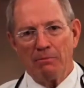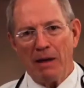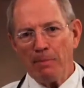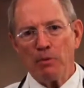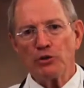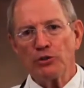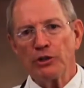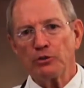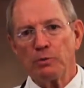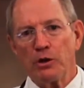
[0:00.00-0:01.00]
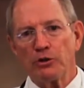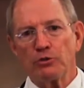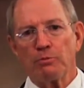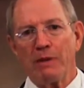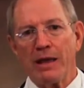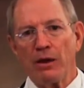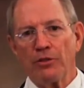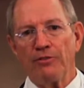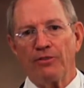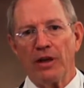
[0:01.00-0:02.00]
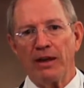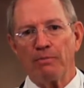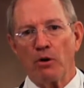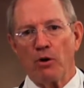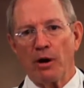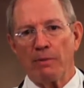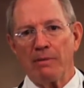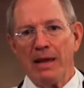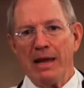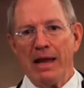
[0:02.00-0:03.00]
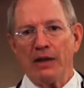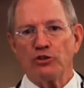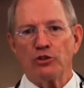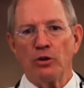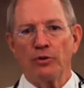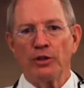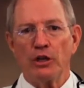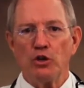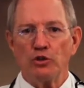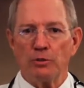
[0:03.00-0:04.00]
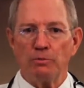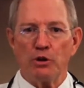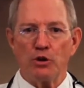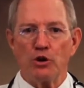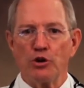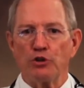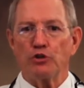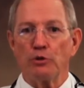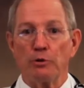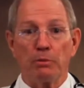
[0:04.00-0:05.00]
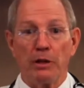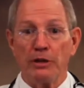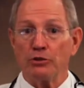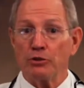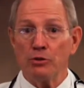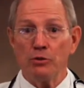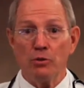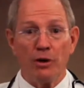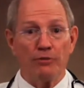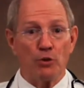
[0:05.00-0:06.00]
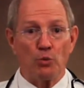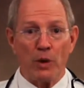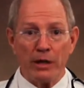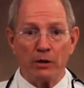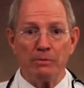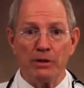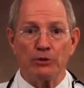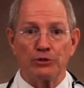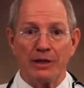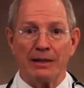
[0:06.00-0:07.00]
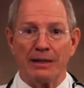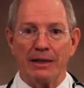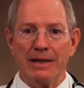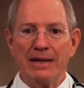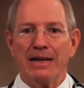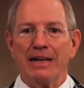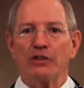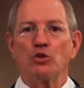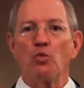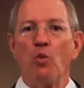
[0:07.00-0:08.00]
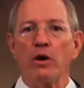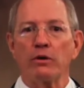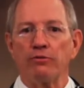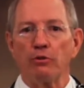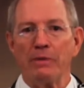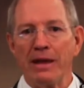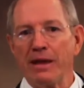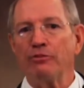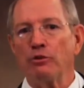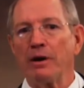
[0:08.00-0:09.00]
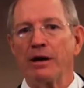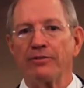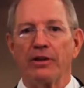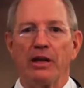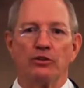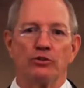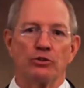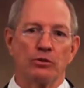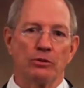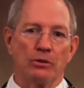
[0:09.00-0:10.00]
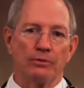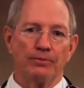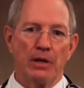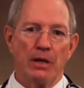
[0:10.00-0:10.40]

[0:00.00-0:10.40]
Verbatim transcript: My personal experience with my Healthy for Life program has shown that using Pure Nourish to replace 2 of your regular meals daily is a wonderful behavioral modification tool.